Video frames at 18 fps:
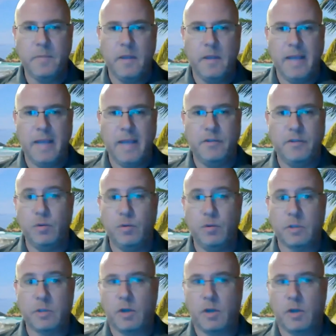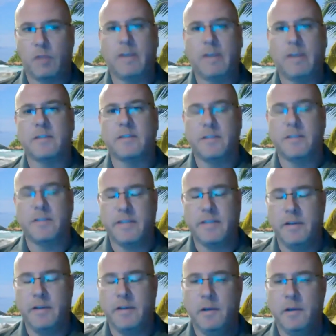and do what's called a
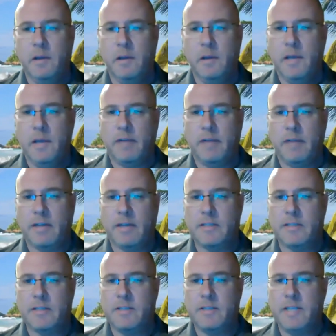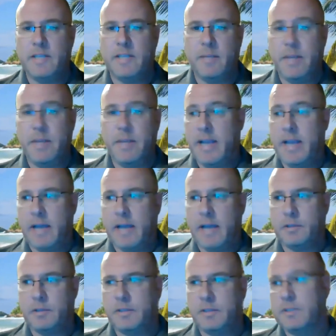residency. And a residency in
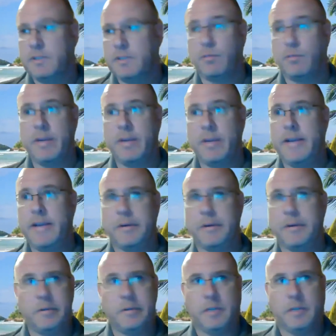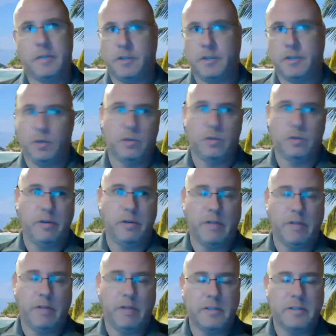pediatrics is 3 years. A surgery
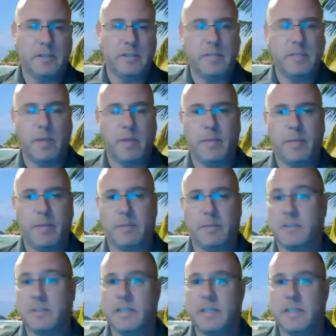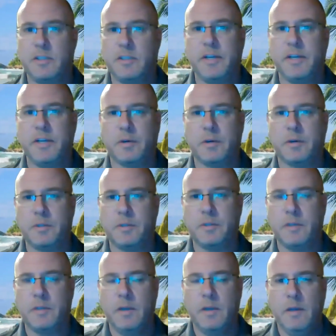residency might be up to 6 years.
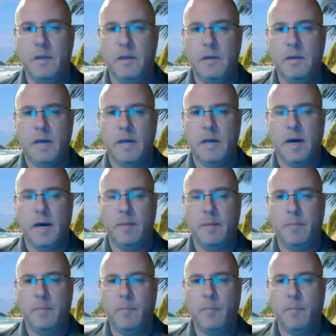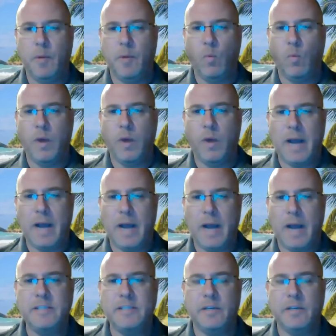But what I
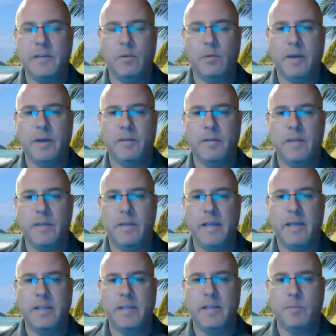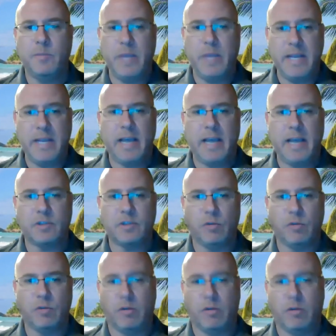deal with is pediatric
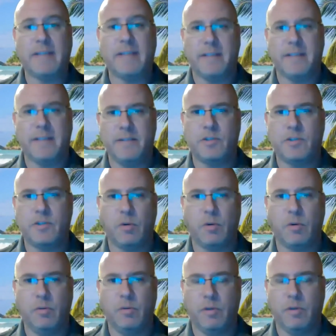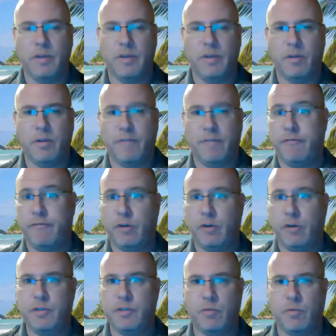residents. So they're in their
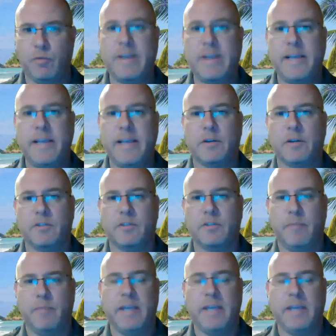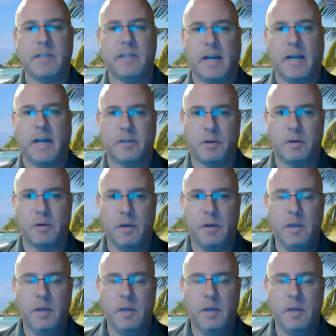first 3 years of being a doctor,